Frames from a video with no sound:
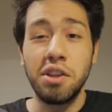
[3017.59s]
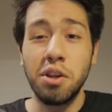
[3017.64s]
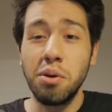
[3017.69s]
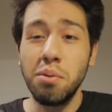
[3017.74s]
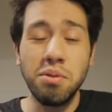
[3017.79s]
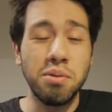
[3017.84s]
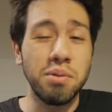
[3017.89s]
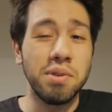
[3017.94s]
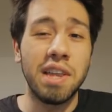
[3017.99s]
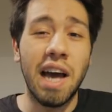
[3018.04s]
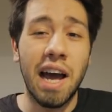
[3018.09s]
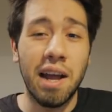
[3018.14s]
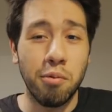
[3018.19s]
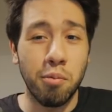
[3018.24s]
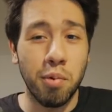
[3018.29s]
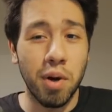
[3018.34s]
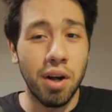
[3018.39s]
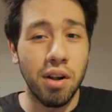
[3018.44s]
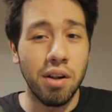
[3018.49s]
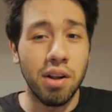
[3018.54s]
don't do
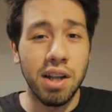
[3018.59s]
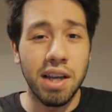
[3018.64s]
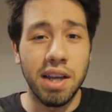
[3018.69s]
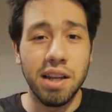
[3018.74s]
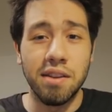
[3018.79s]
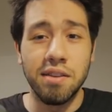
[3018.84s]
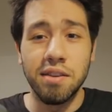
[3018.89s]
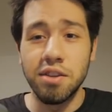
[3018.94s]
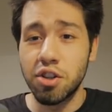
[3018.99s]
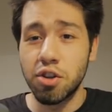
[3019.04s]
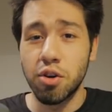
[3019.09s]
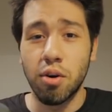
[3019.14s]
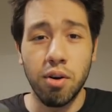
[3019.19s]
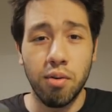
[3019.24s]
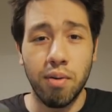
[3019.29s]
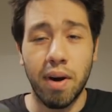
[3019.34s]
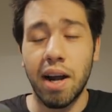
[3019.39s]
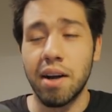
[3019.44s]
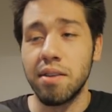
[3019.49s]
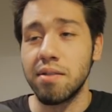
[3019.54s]
that well in the
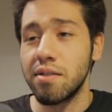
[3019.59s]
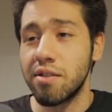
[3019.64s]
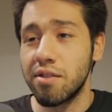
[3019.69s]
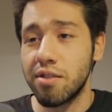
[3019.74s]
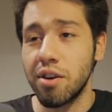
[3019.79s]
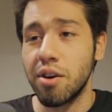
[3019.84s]
short rounds.